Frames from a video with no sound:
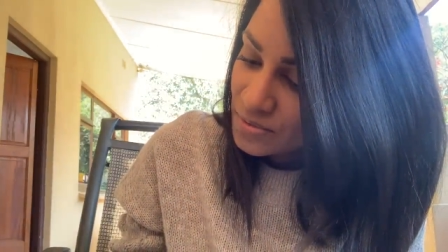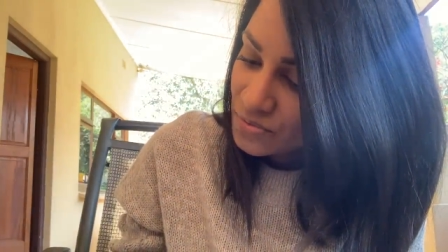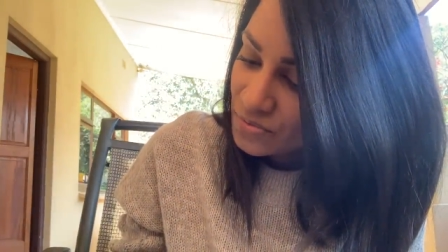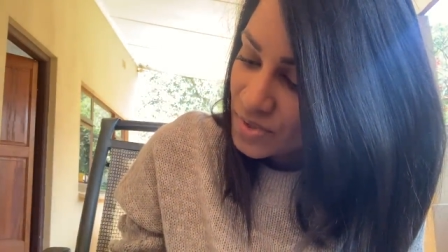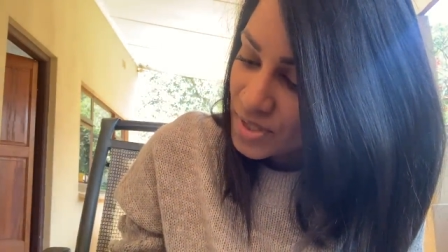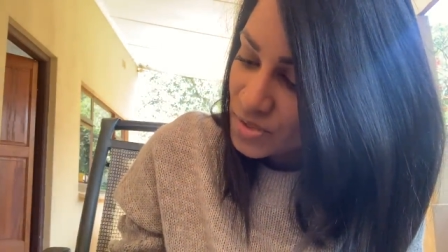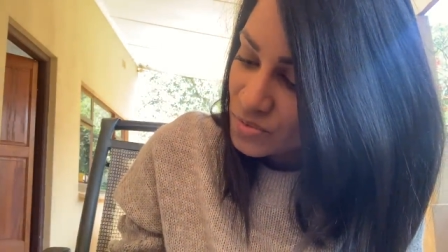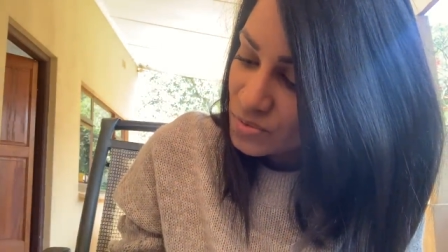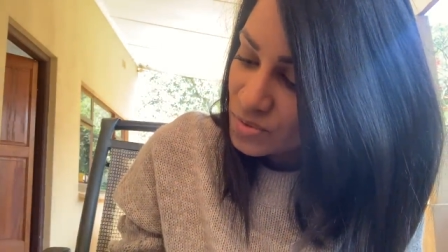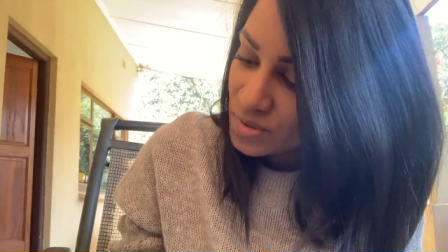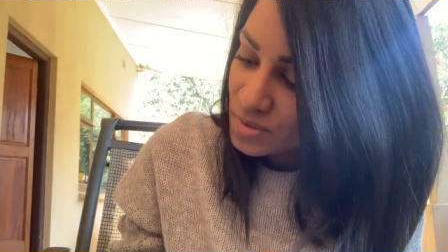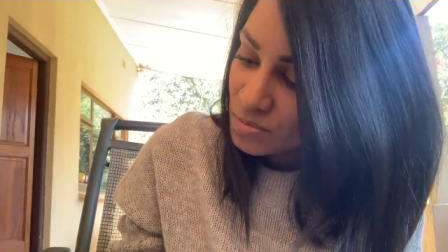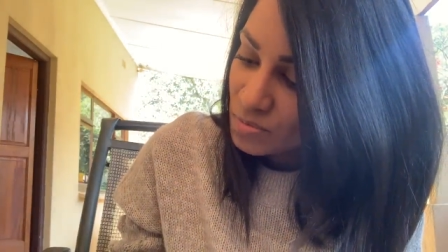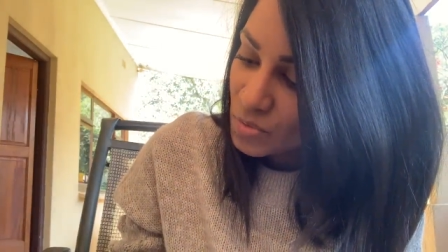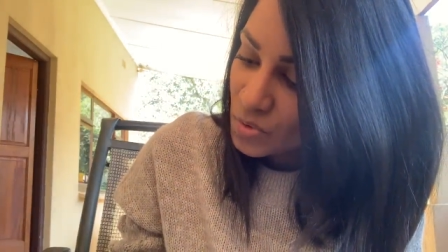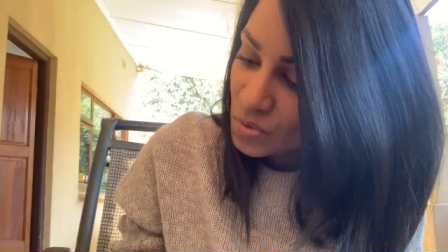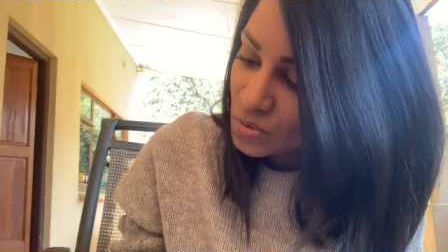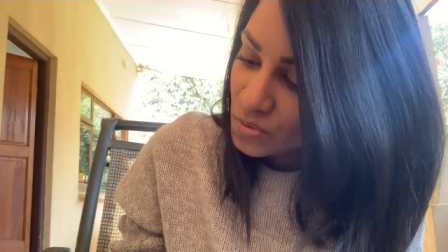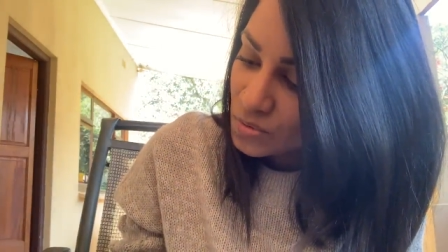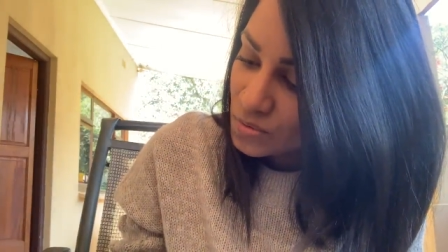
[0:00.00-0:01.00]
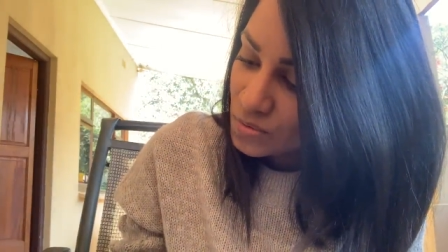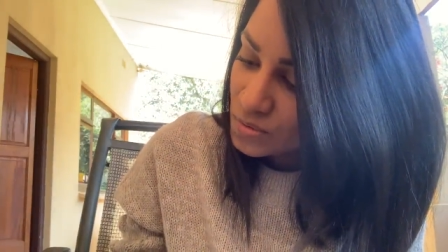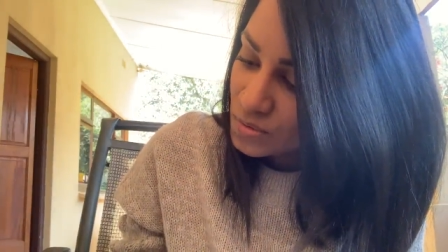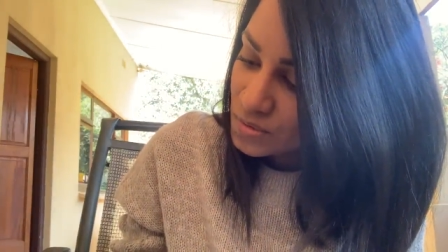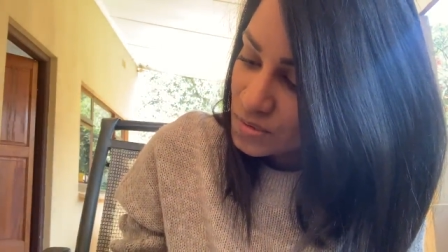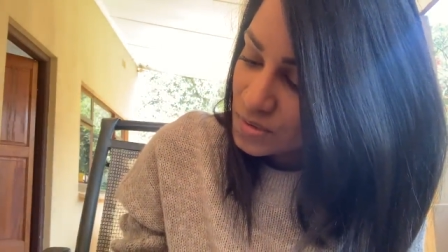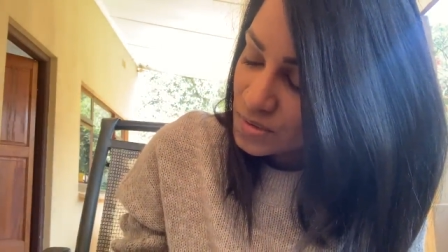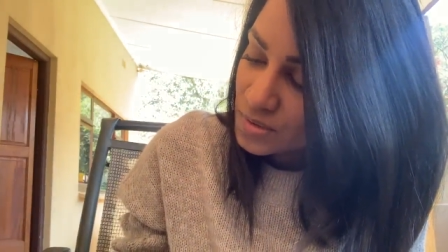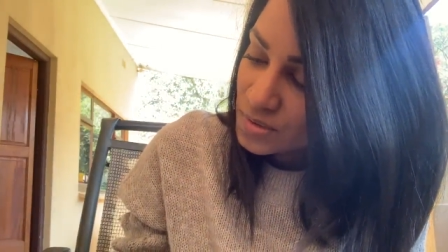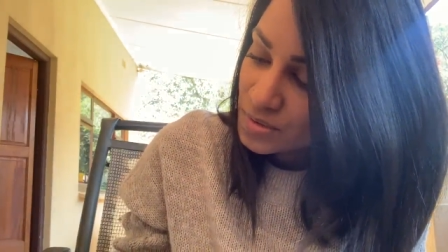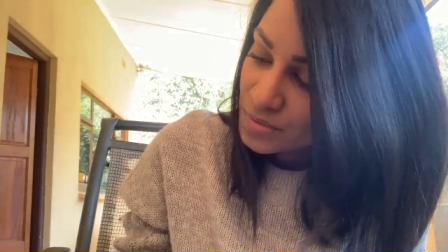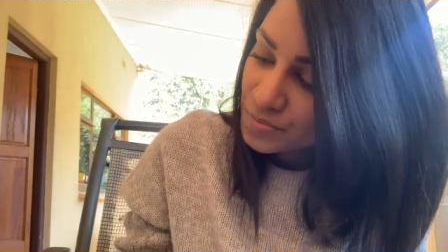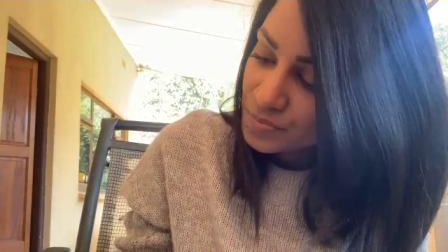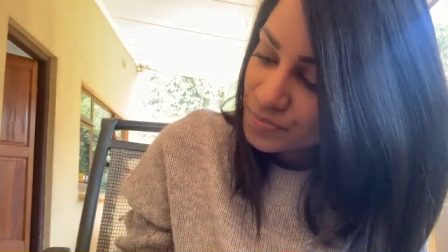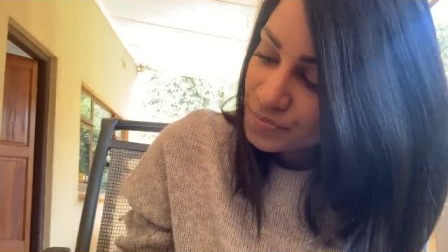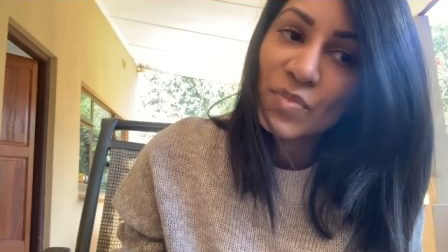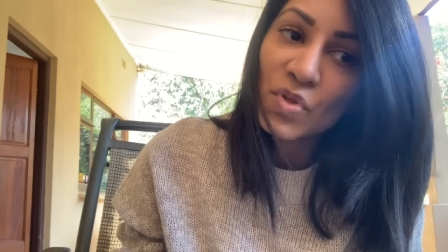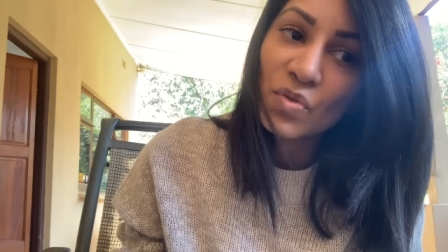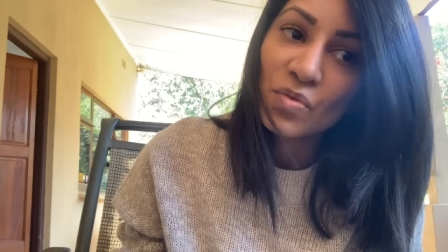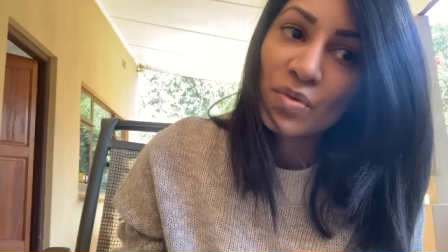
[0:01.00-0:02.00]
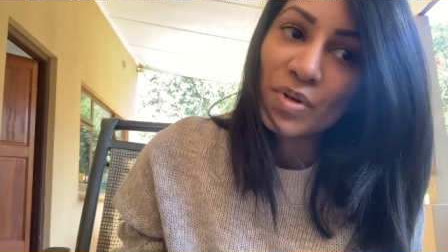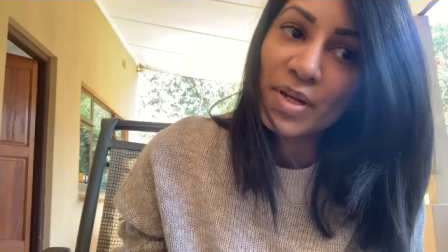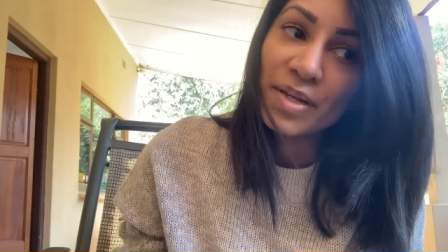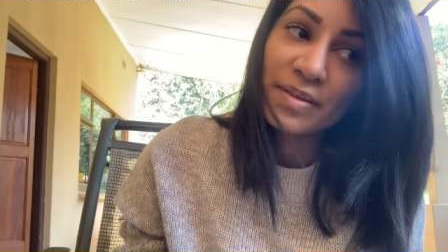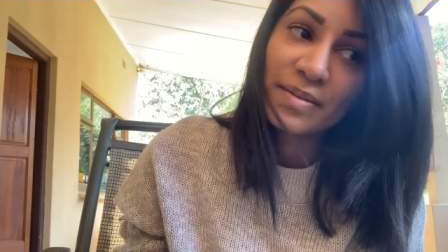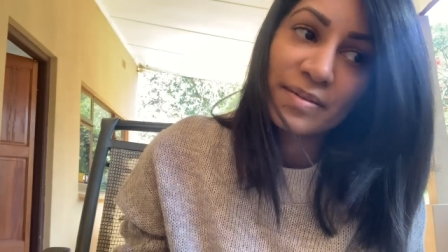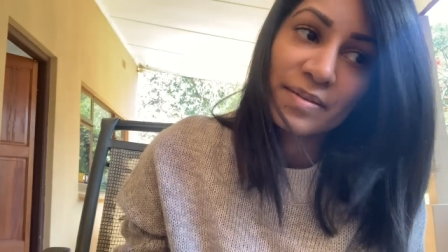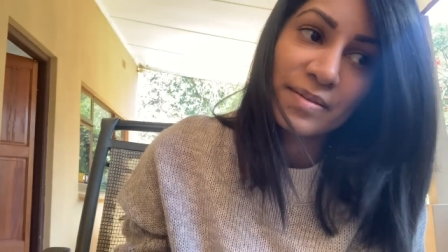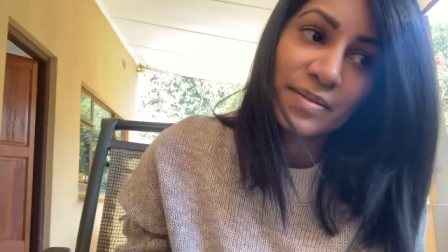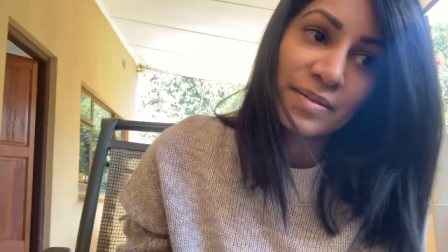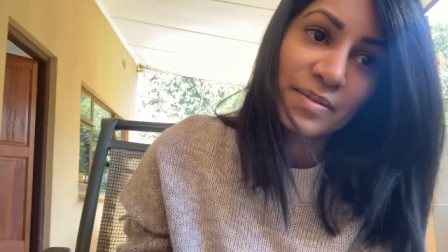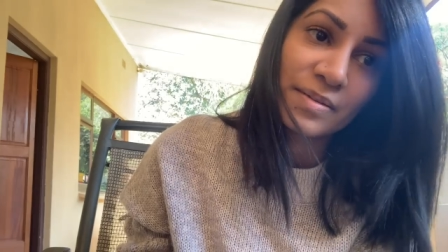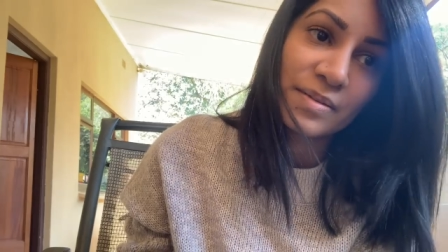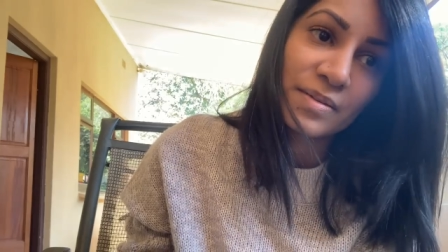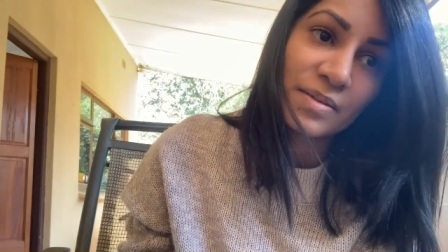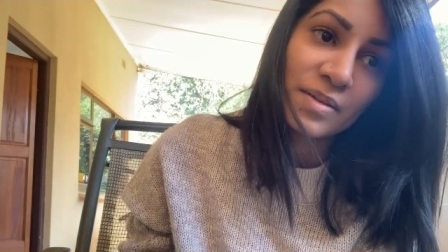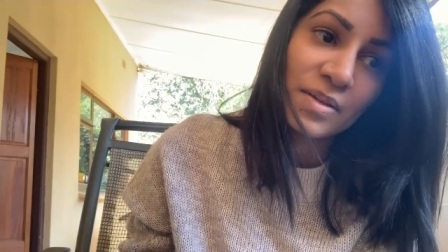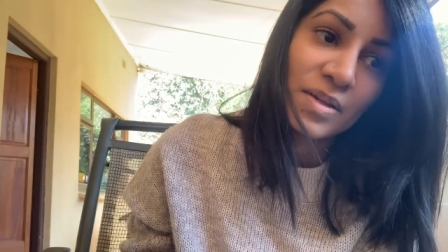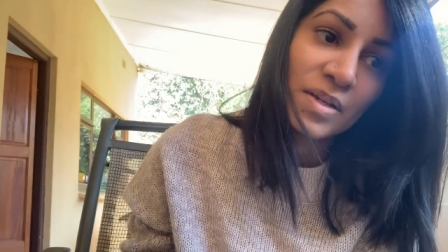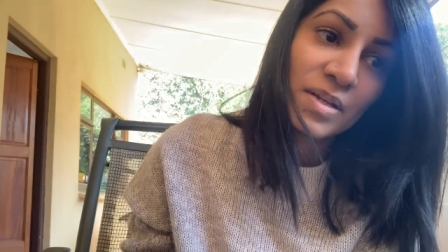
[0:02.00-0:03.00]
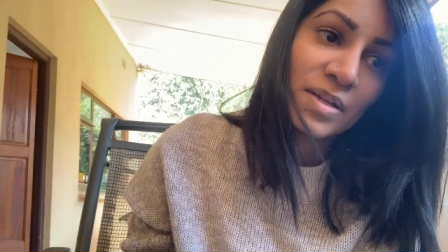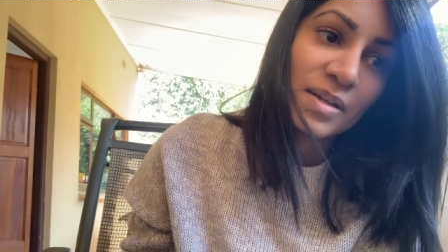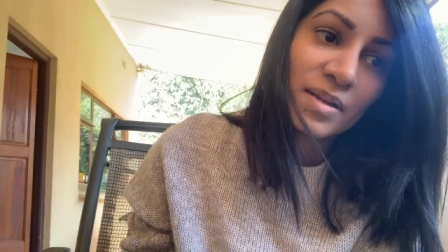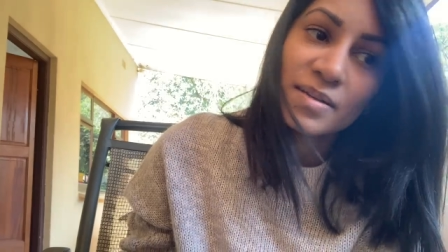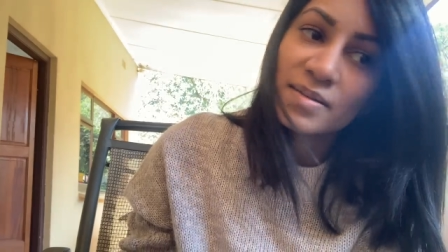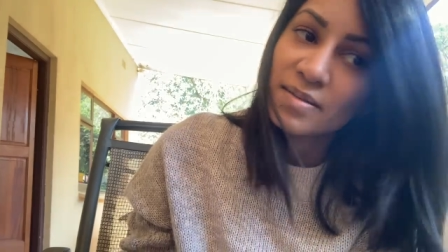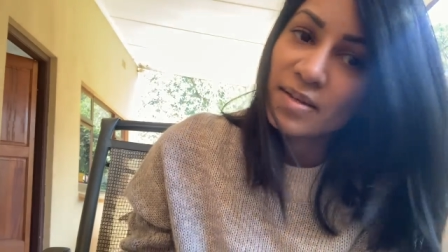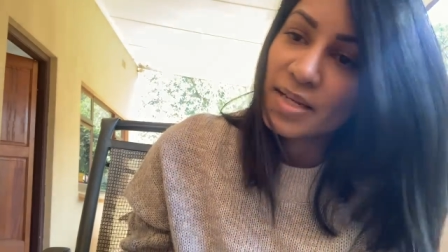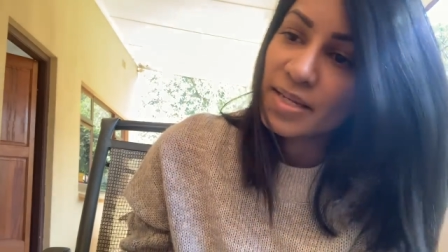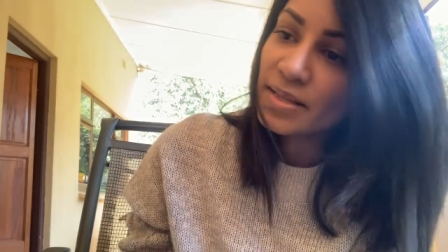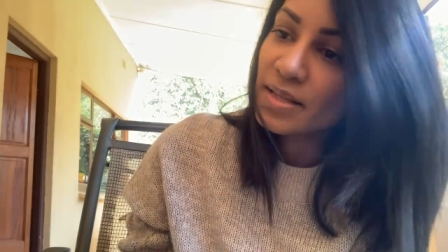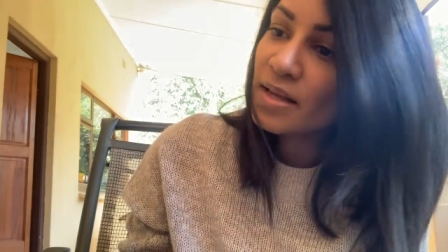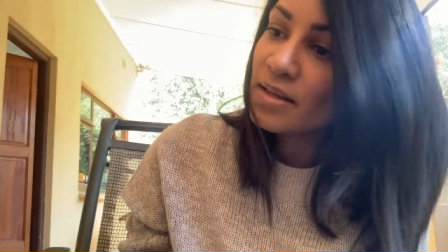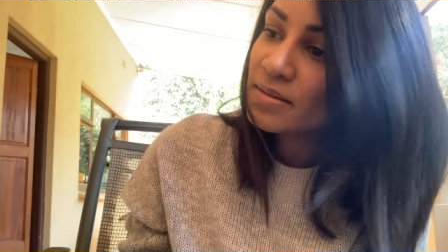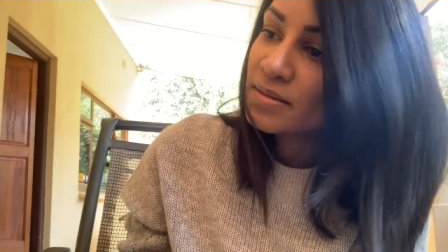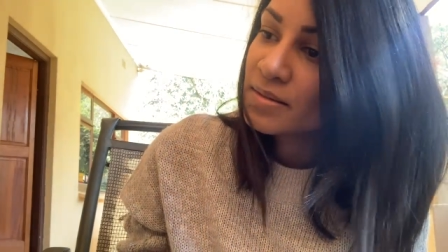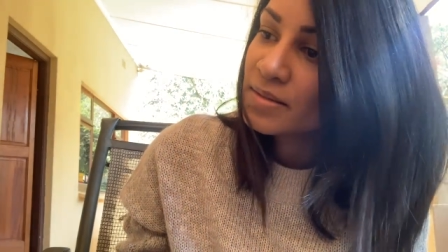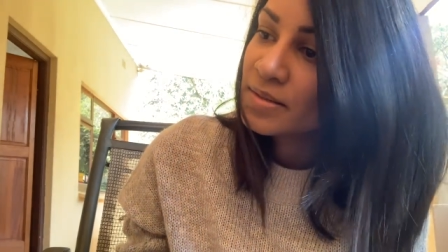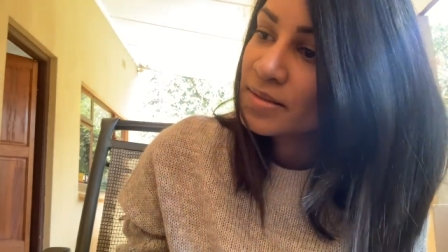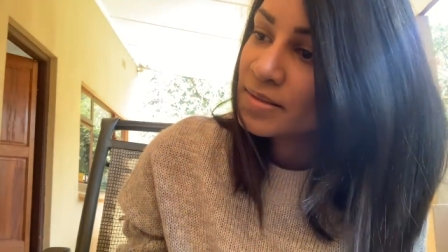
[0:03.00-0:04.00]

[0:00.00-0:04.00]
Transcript: fight with the moles so nice nice like that